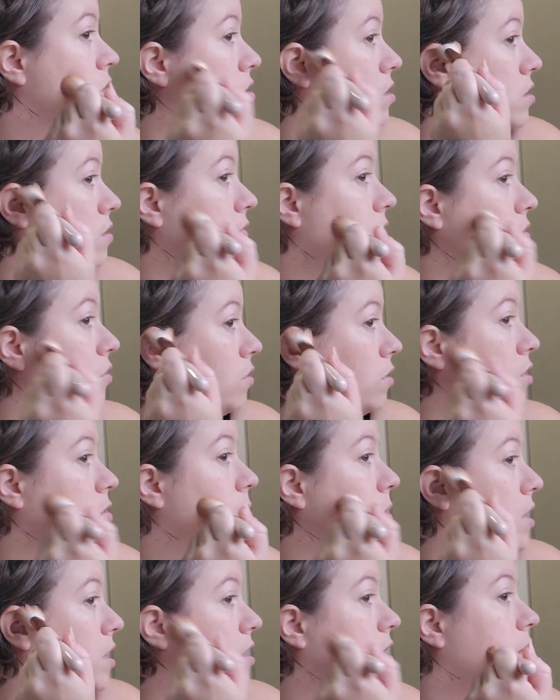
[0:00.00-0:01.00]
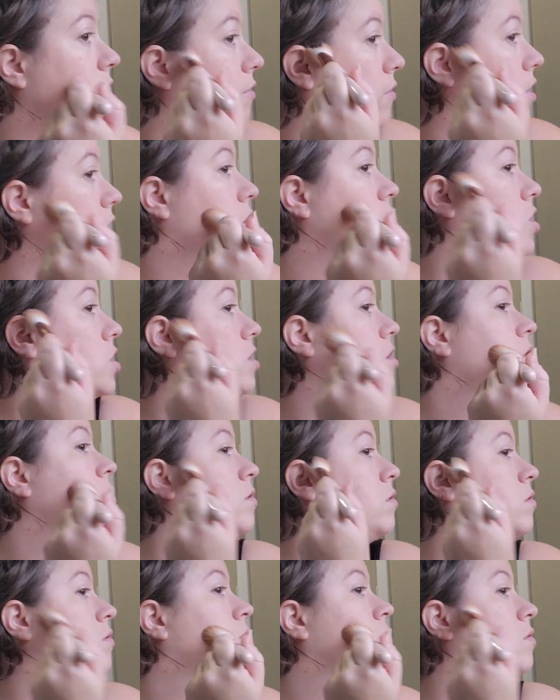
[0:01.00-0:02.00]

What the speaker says: Just for a little bit of definition.